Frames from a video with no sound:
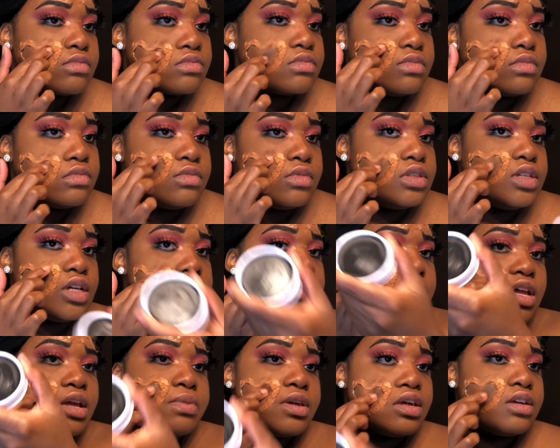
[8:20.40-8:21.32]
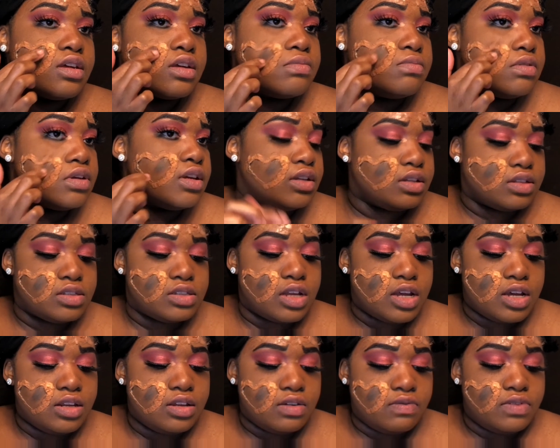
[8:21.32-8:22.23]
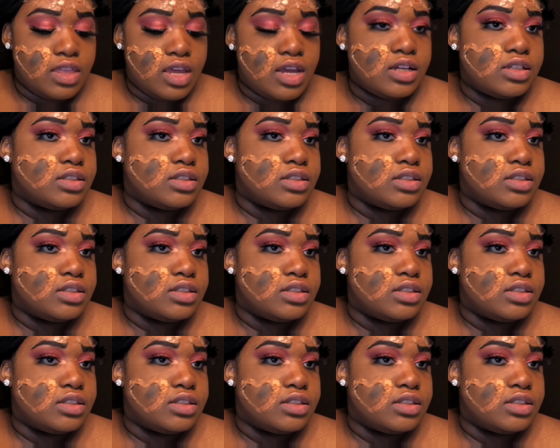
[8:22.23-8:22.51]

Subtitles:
Then take some black paint and paint inside of that.